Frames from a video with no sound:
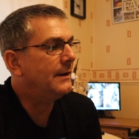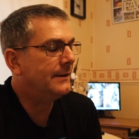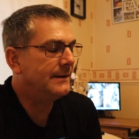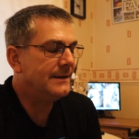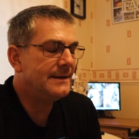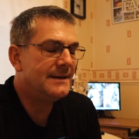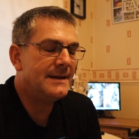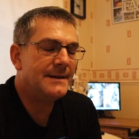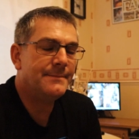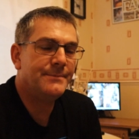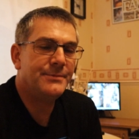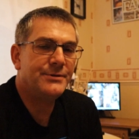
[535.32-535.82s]
I
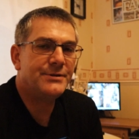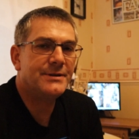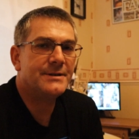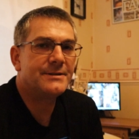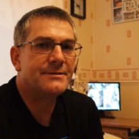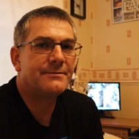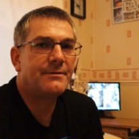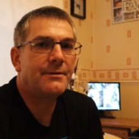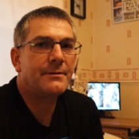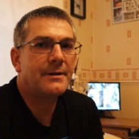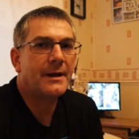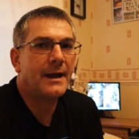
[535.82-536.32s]
think the
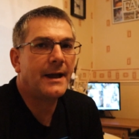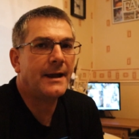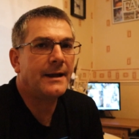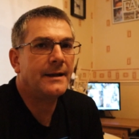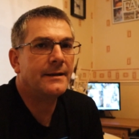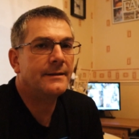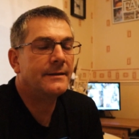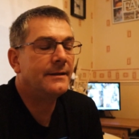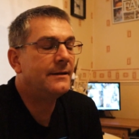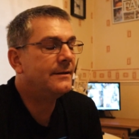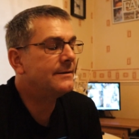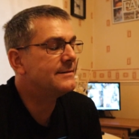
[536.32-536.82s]
images are
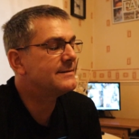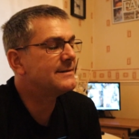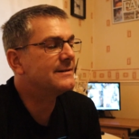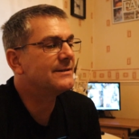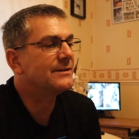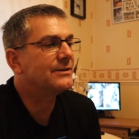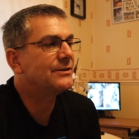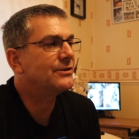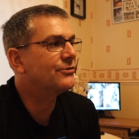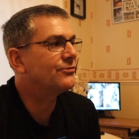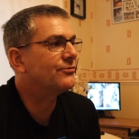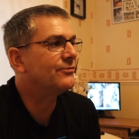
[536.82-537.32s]
okay, they're nice
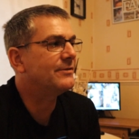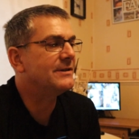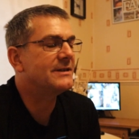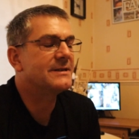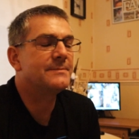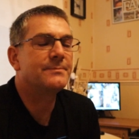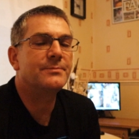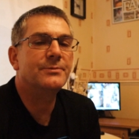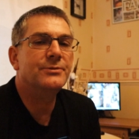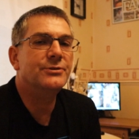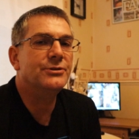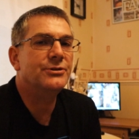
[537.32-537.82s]
and
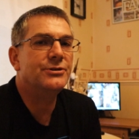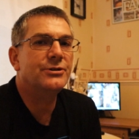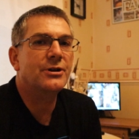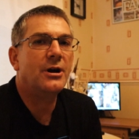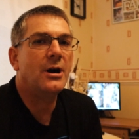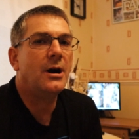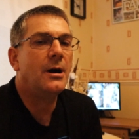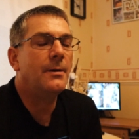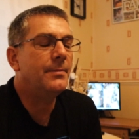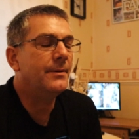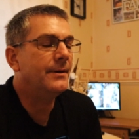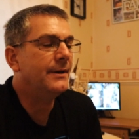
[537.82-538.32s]
crisp and
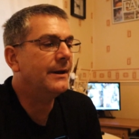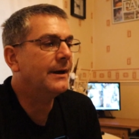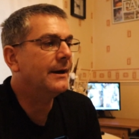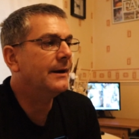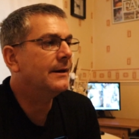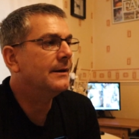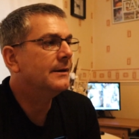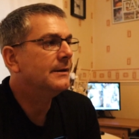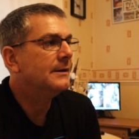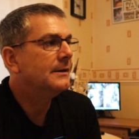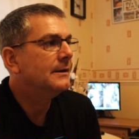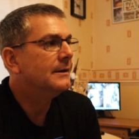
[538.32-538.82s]
sharp and
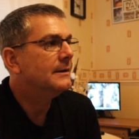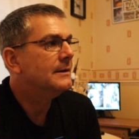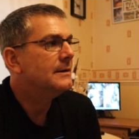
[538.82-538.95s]
that,